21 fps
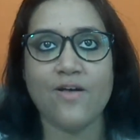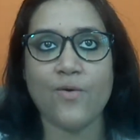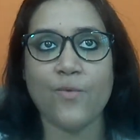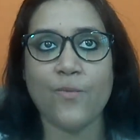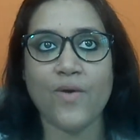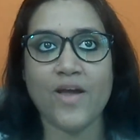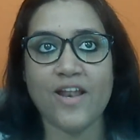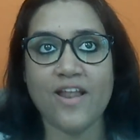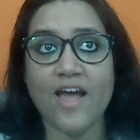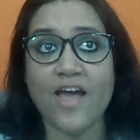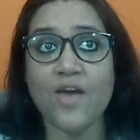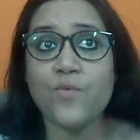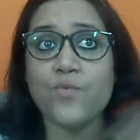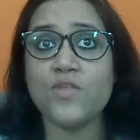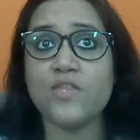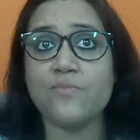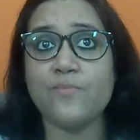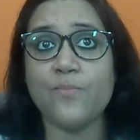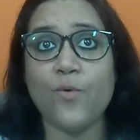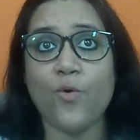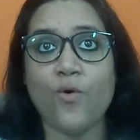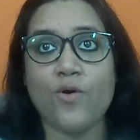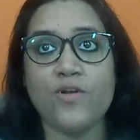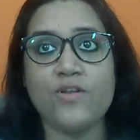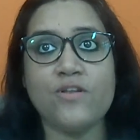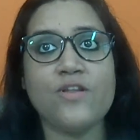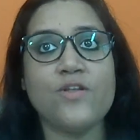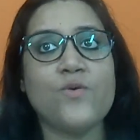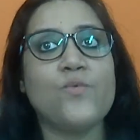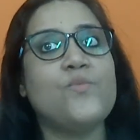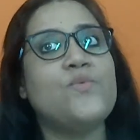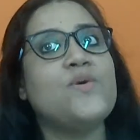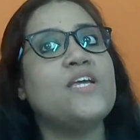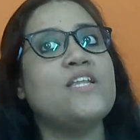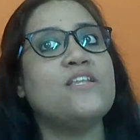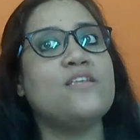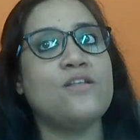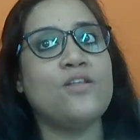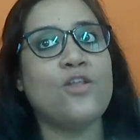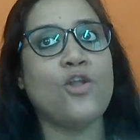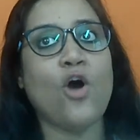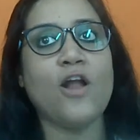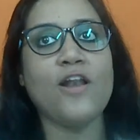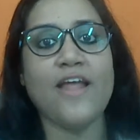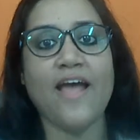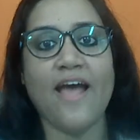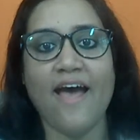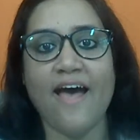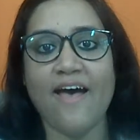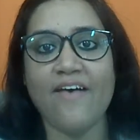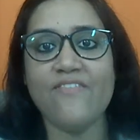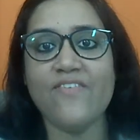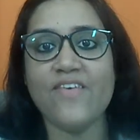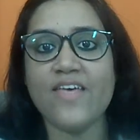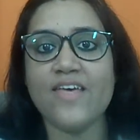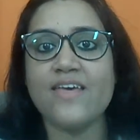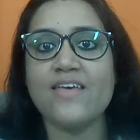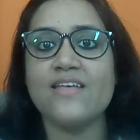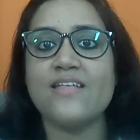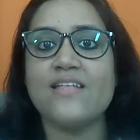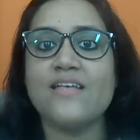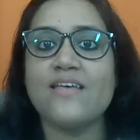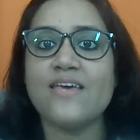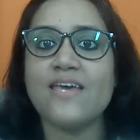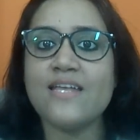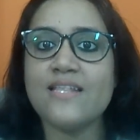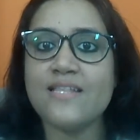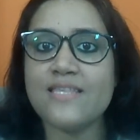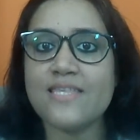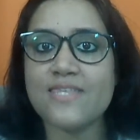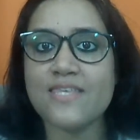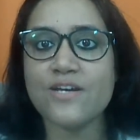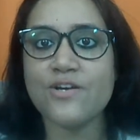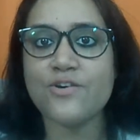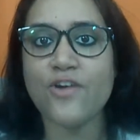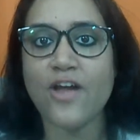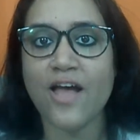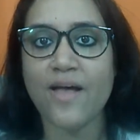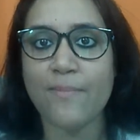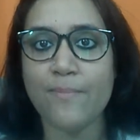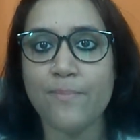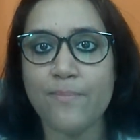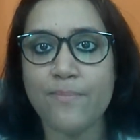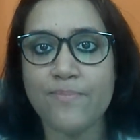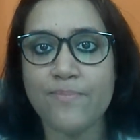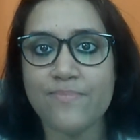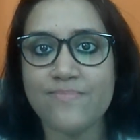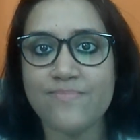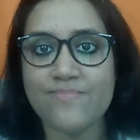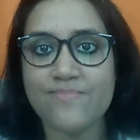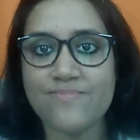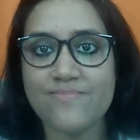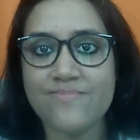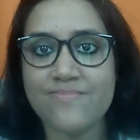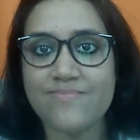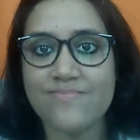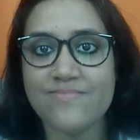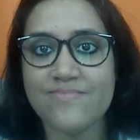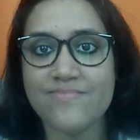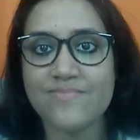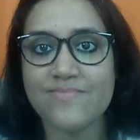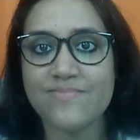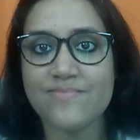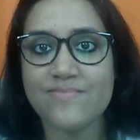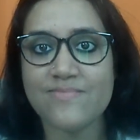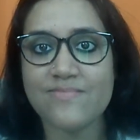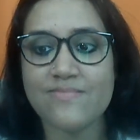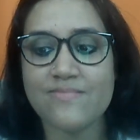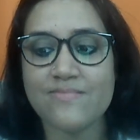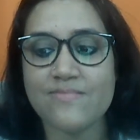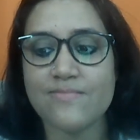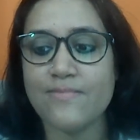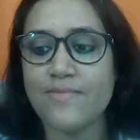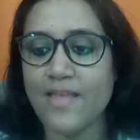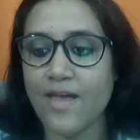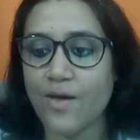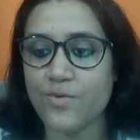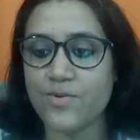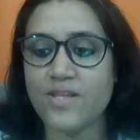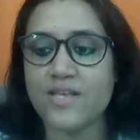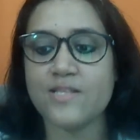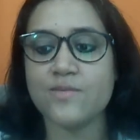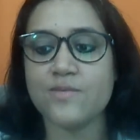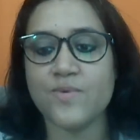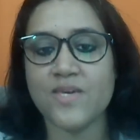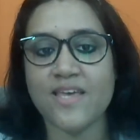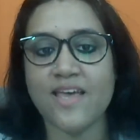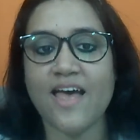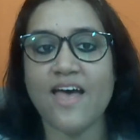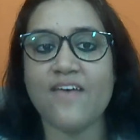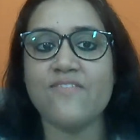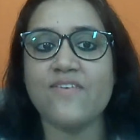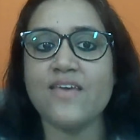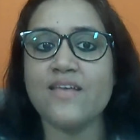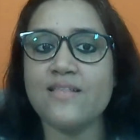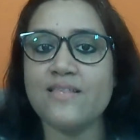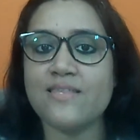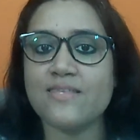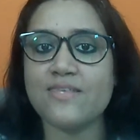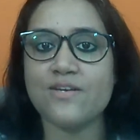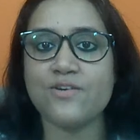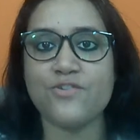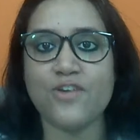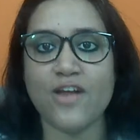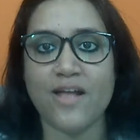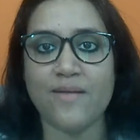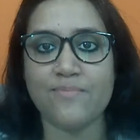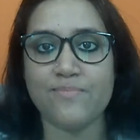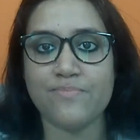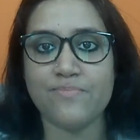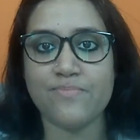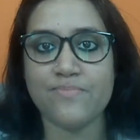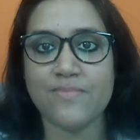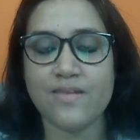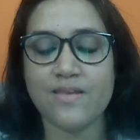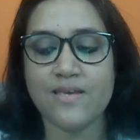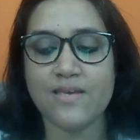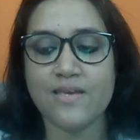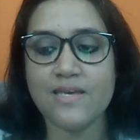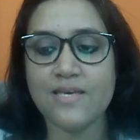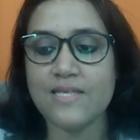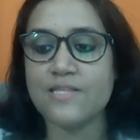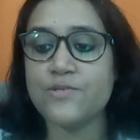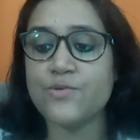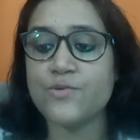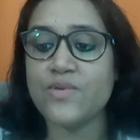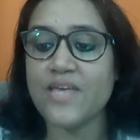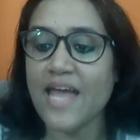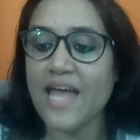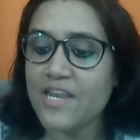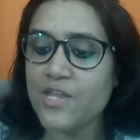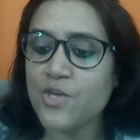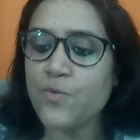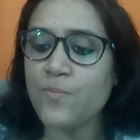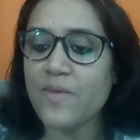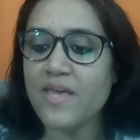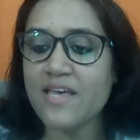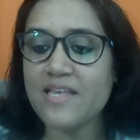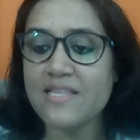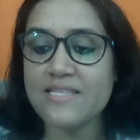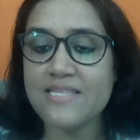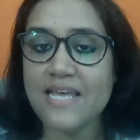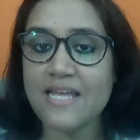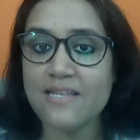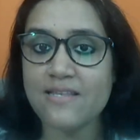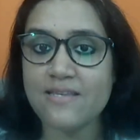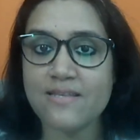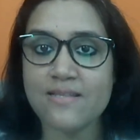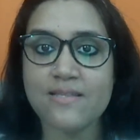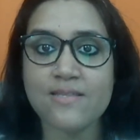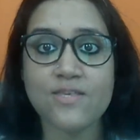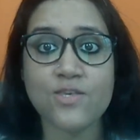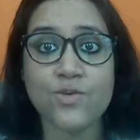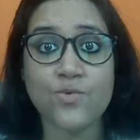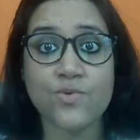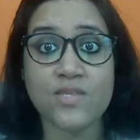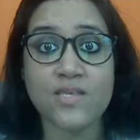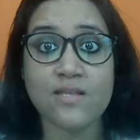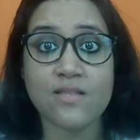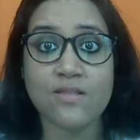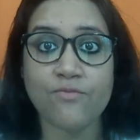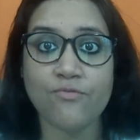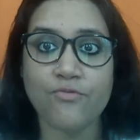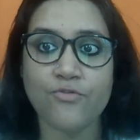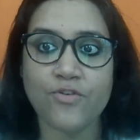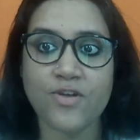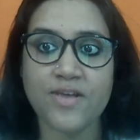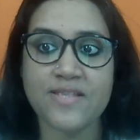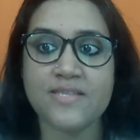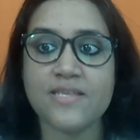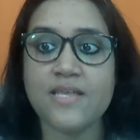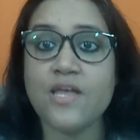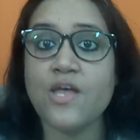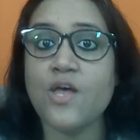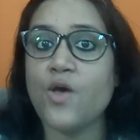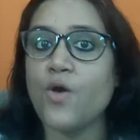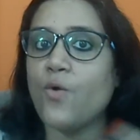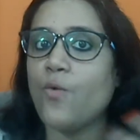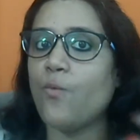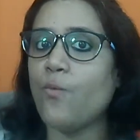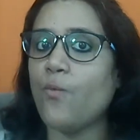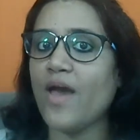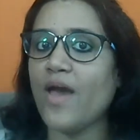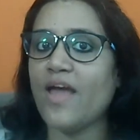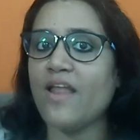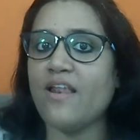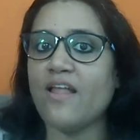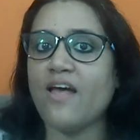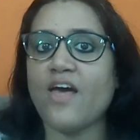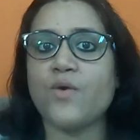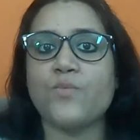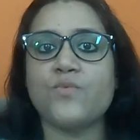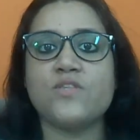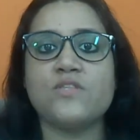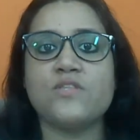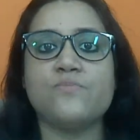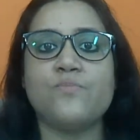When I was born, we did not have Instagram. Nowadays we have Instagram. So can you make a sentence using the phrase when I was